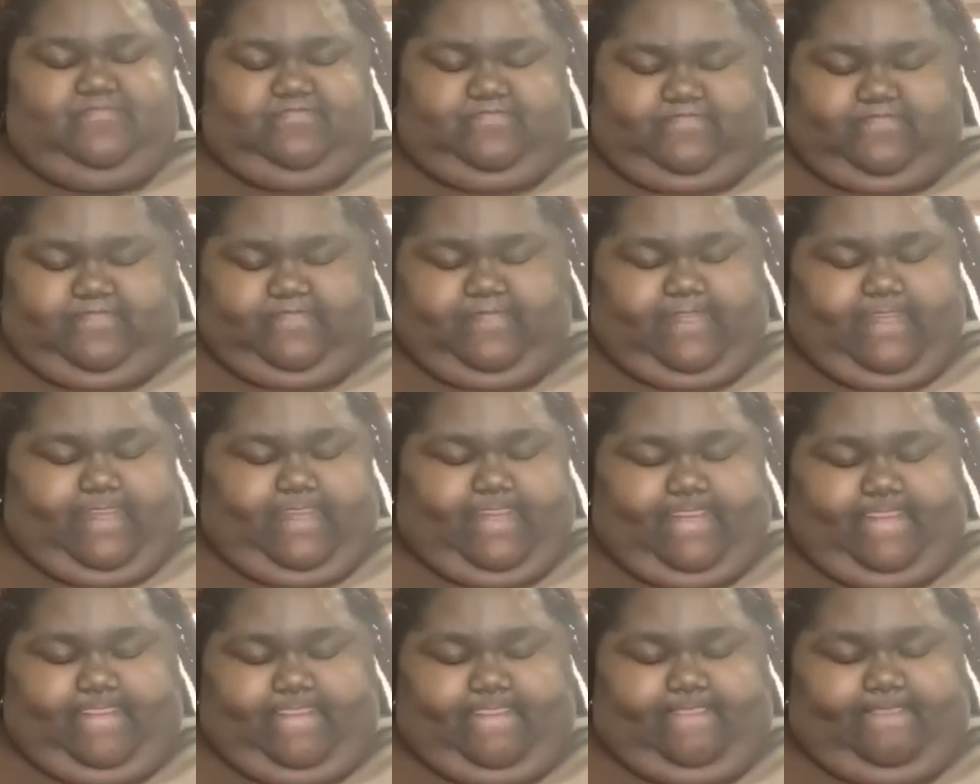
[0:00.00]

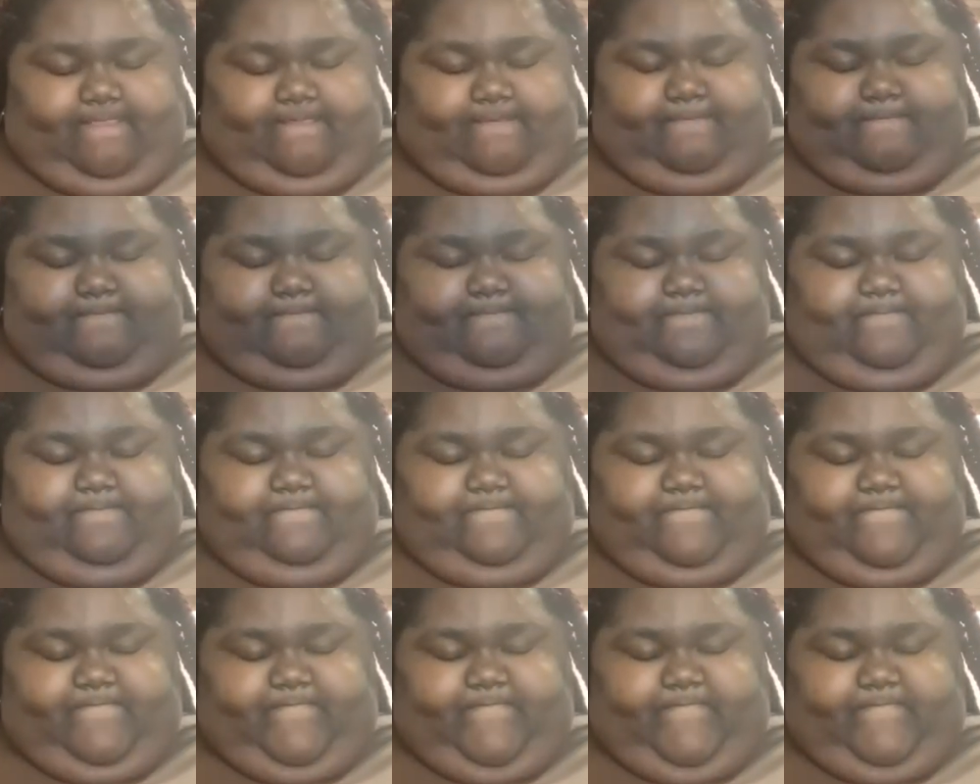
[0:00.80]

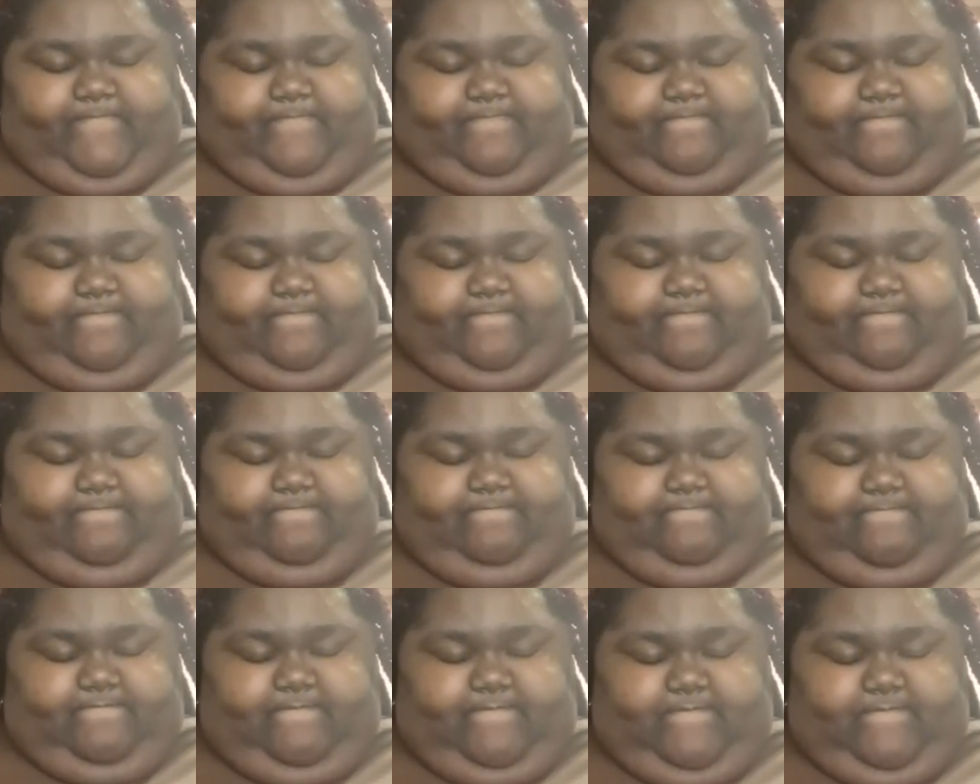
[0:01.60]

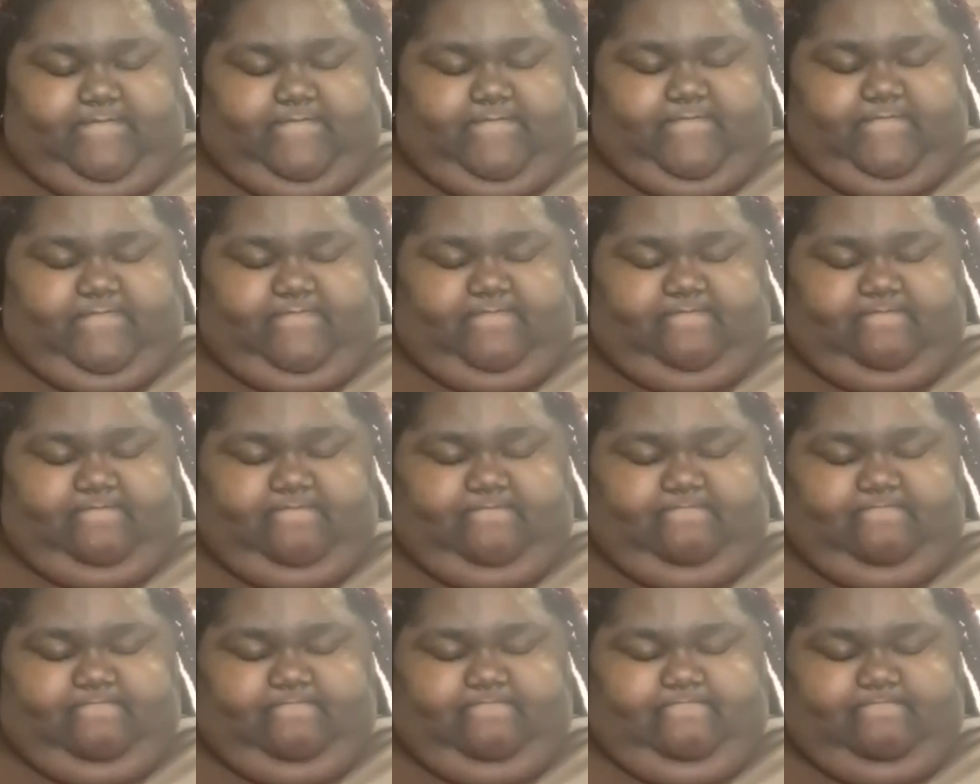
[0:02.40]

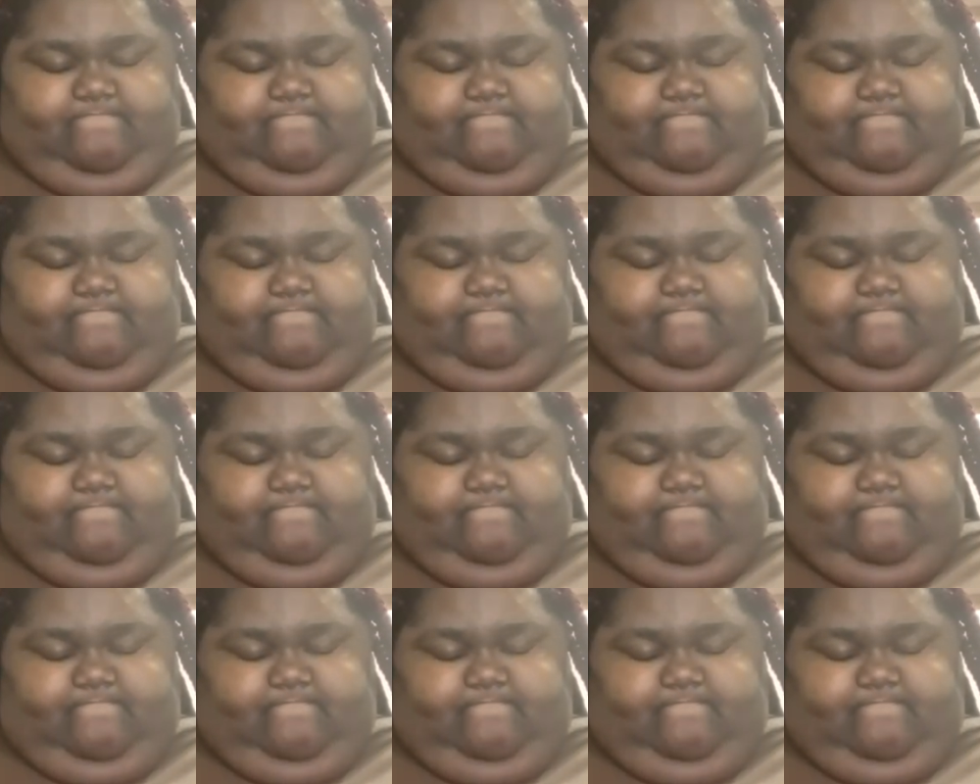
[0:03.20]
(no one is talking)